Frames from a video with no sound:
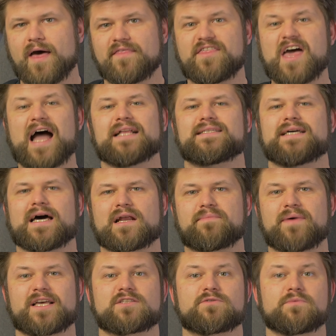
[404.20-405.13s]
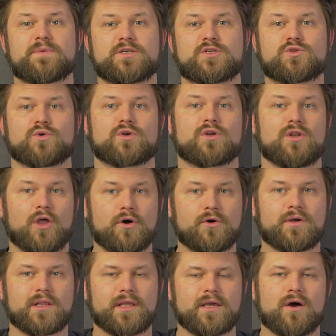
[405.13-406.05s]
That database will be stored
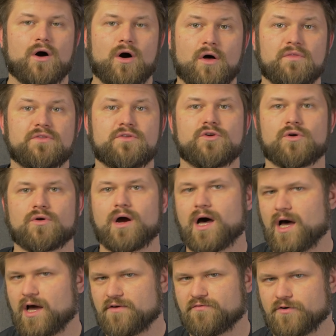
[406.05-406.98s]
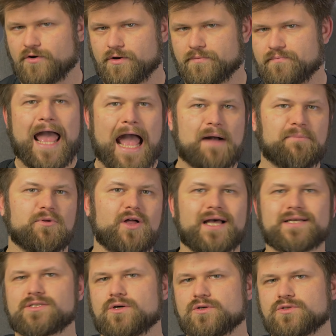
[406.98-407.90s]
locally on your iPhone. Apple
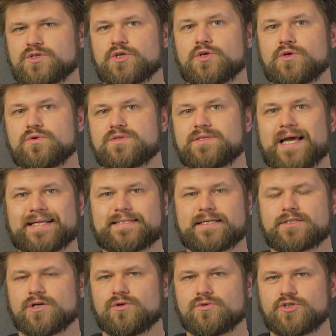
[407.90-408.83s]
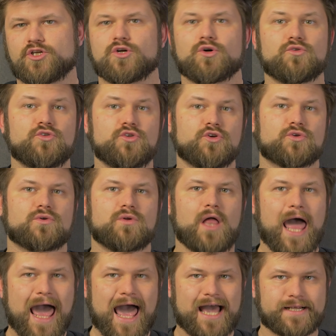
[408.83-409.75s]
has also used a technology called Neural
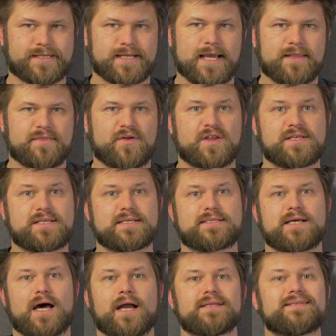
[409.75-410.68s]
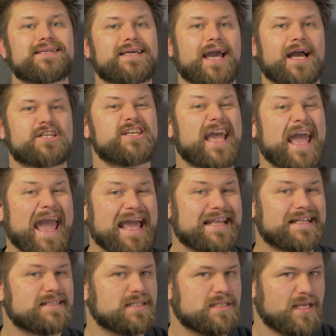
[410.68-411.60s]
Hash that is designed to catch
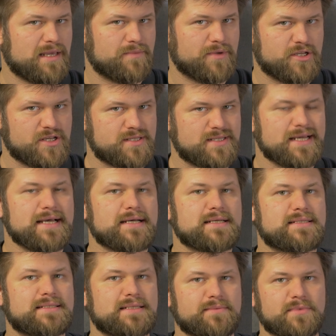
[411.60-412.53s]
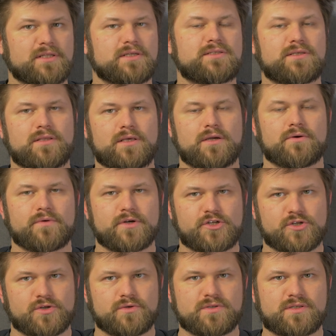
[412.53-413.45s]
edited images similar to the
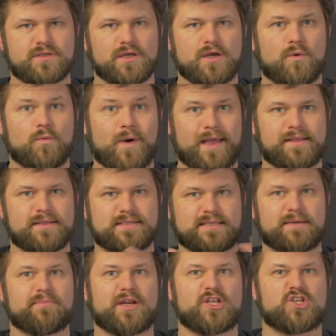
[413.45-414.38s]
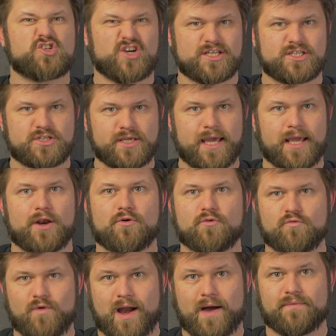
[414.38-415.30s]
originals when somebody tries to get
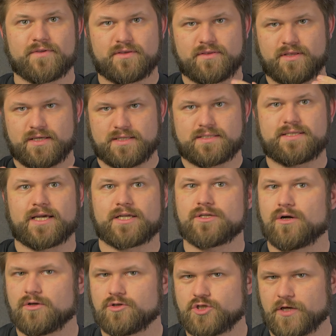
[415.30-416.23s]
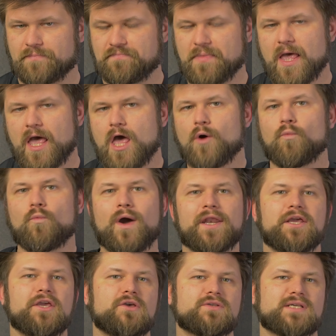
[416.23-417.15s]
around this technology.
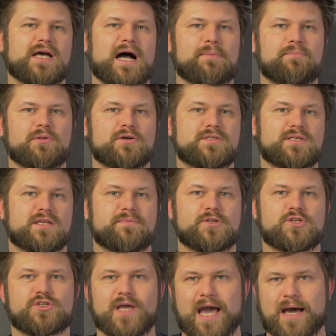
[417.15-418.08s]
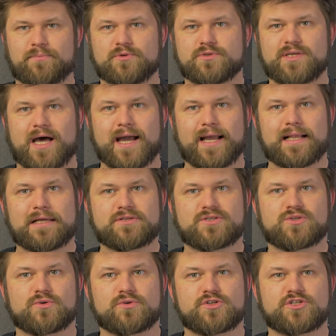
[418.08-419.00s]
When a user uploads an image to Apple's iCloud
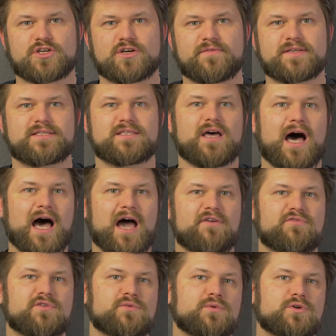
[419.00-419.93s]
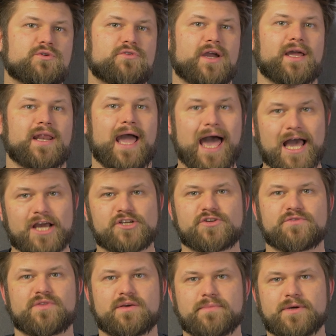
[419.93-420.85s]
storage service, the iPhone will create a hash
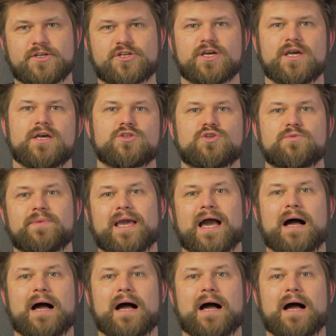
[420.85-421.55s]
of the image to be